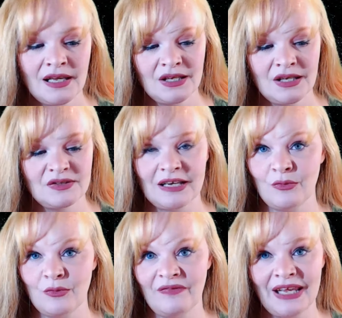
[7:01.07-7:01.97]
you take them
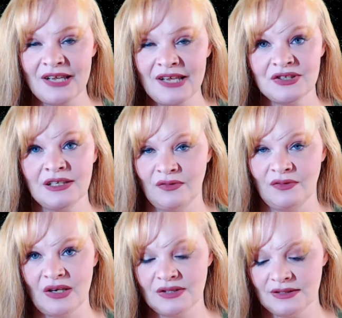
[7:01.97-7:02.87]
on vacation if you
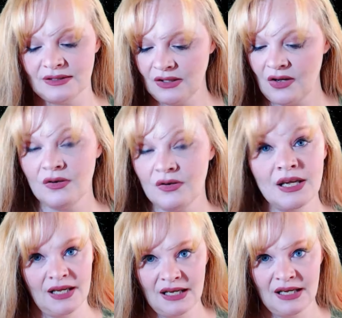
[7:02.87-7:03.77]
actually get to go,
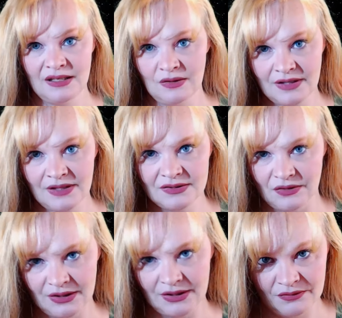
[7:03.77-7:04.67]
and then you have cleanser
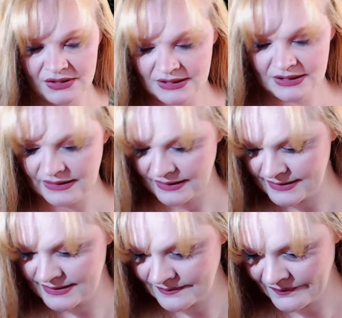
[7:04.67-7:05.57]
on you, which is nice.
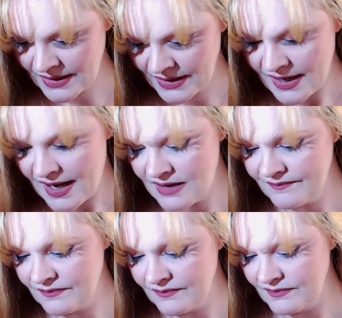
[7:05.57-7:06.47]

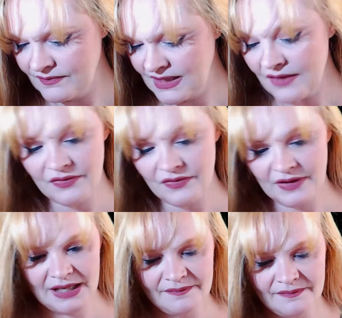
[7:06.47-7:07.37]
The other
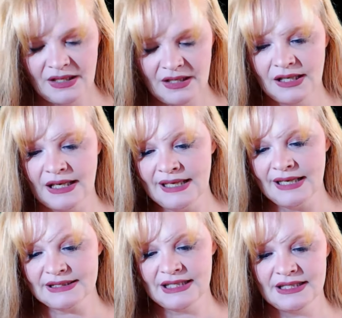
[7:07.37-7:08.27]
thing that I got
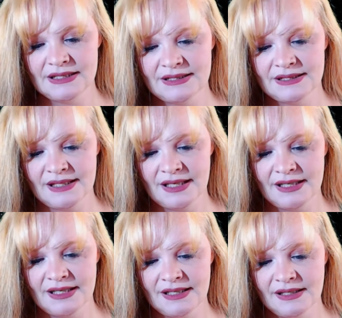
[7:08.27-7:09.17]
is
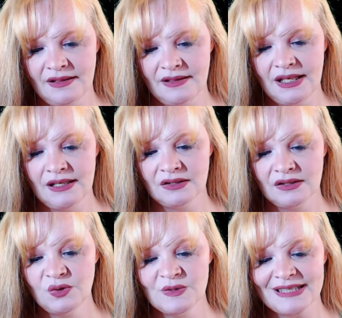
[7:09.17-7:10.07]
the
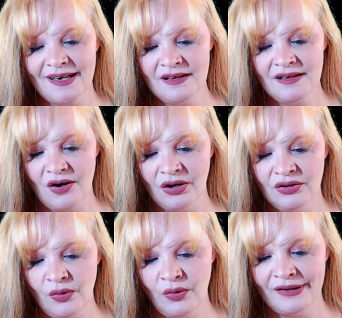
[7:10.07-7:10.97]
Lucetta
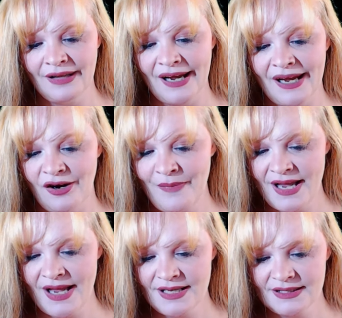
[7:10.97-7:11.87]
Argan Oil Hair Mask.